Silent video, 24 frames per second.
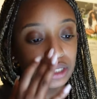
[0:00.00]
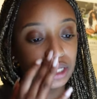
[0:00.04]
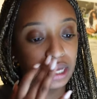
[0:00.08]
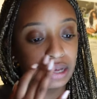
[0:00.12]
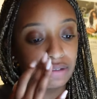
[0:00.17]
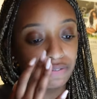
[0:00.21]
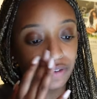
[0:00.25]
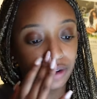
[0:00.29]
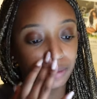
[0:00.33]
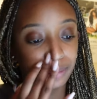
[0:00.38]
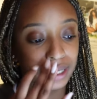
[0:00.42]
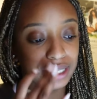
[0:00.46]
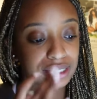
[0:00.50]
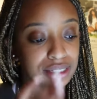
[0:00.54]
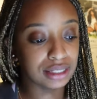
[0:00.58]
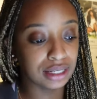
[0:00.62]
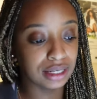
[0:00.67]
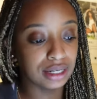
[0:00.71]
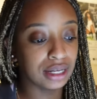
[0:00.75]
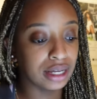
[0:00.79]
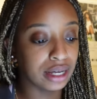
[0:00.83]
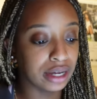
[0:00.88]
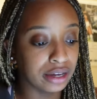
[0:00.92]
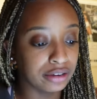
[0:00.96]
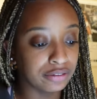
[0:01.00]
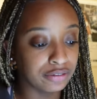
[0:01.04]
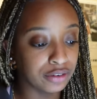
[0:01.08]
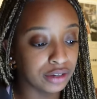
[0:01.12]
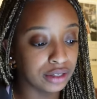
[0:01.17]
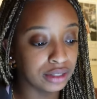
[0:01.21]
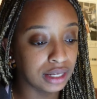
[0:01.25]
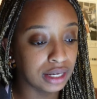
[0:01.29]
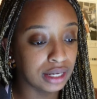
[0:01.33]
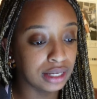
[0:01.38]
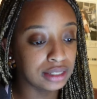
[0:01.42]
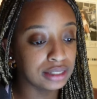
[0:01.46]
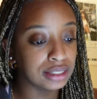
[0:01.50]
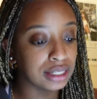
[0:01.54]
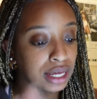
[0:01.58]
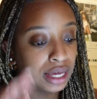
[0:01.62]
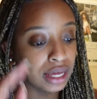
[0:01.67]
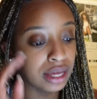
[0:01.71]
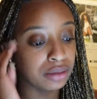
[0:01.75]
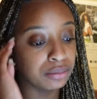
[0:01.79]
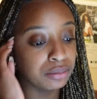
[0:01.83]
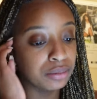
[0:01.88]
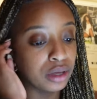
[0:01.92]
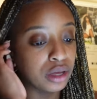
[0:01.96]
it for my study guide for the
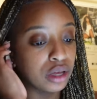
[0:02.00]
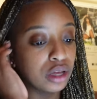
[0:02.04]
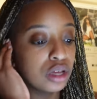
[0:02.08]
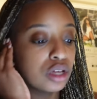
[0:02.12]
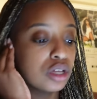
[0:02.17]
exam.